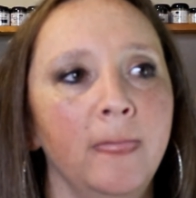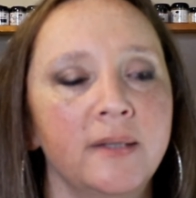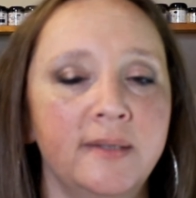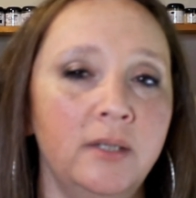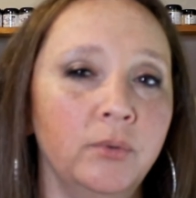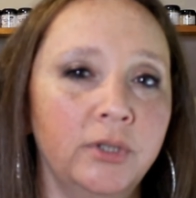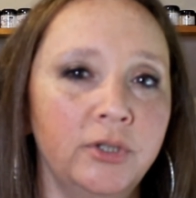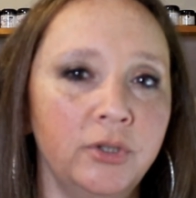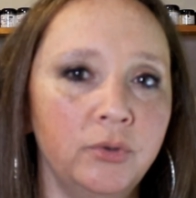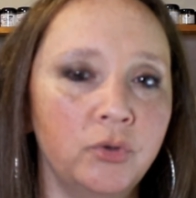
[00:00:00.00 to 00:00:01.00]
let's say you were going to
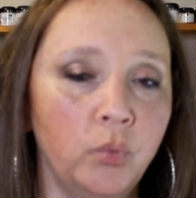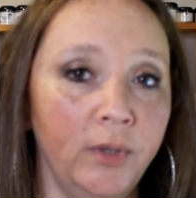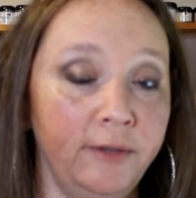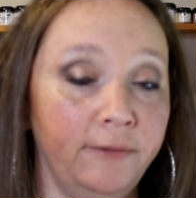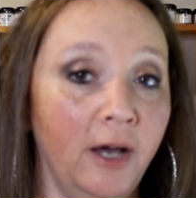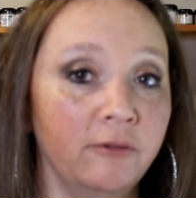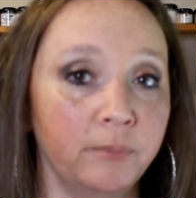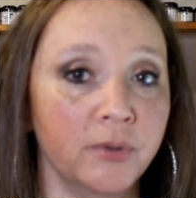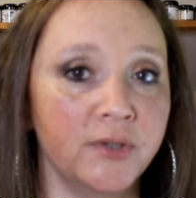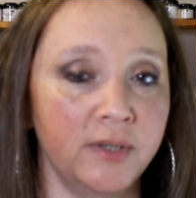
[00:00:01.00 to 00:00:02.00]
do
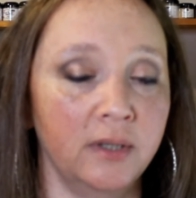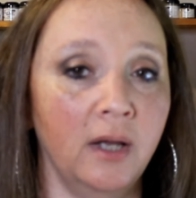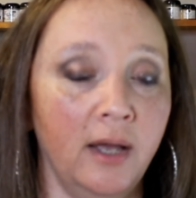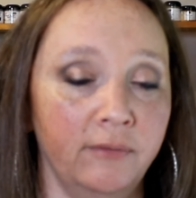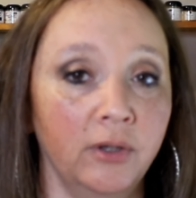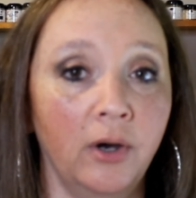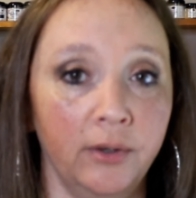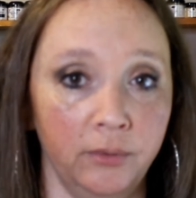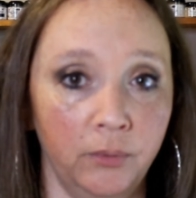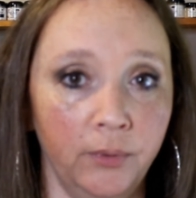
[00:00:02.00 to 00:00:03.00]
25%
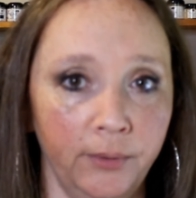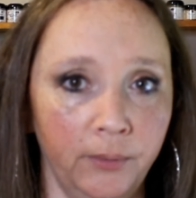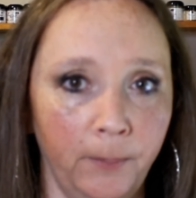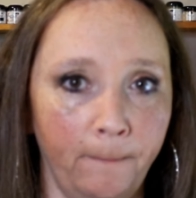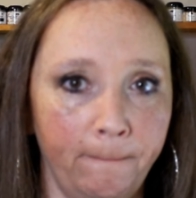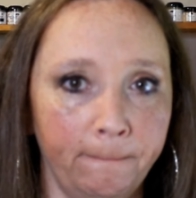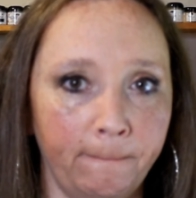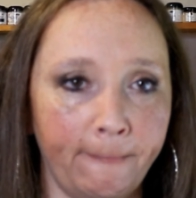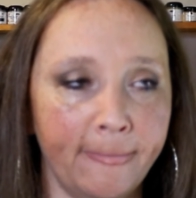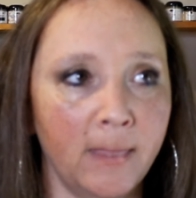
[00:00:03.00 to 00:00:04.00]
avocado oil.
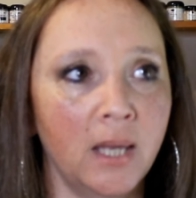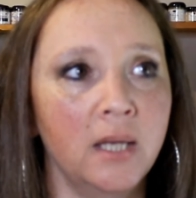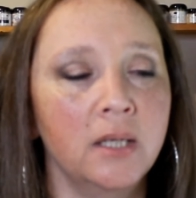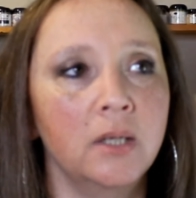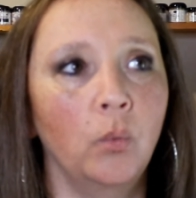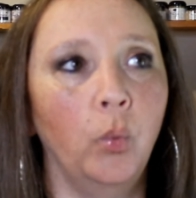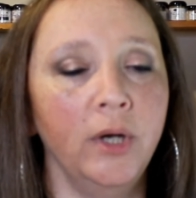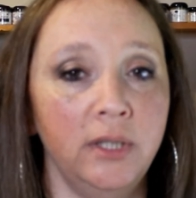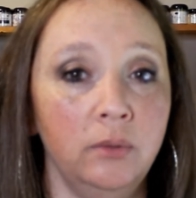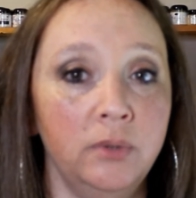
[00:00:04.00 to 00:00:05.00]

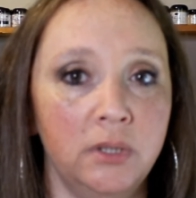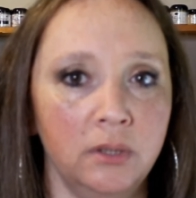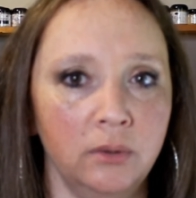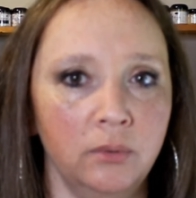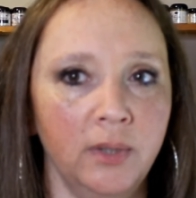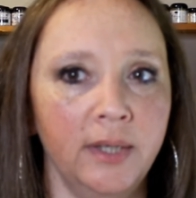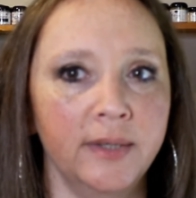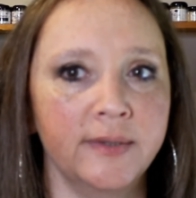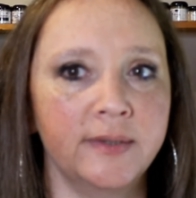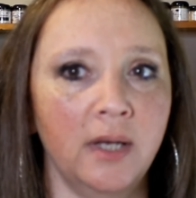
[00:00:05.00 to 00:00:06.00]
What you would do
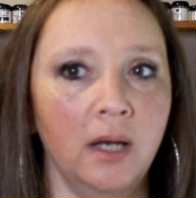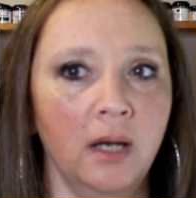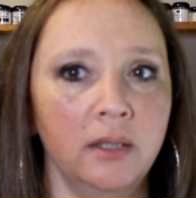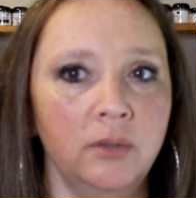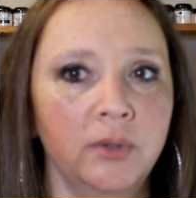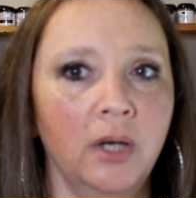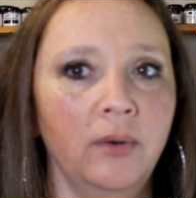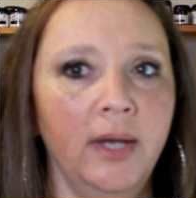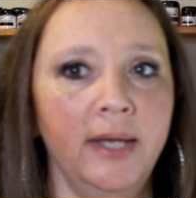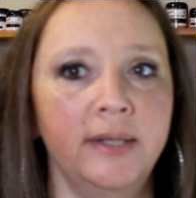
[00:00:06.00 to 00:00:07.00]
is you would go
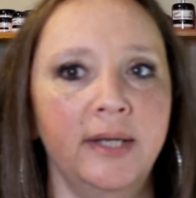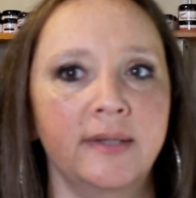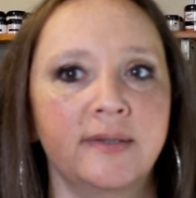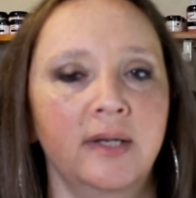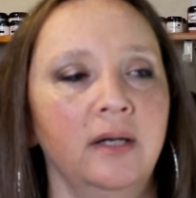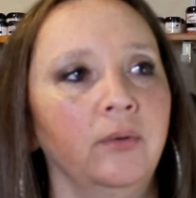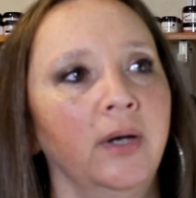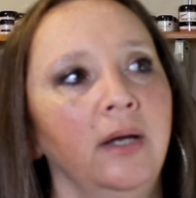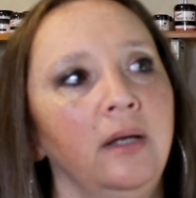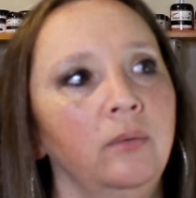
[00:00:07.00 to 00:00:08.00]
ahead and say,
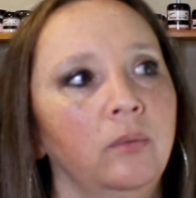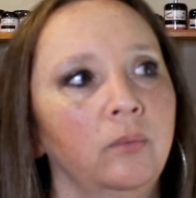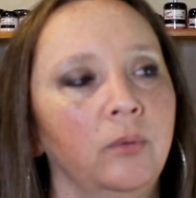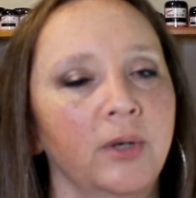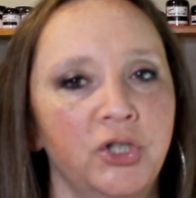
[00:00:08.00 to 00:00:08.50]
okay, well, my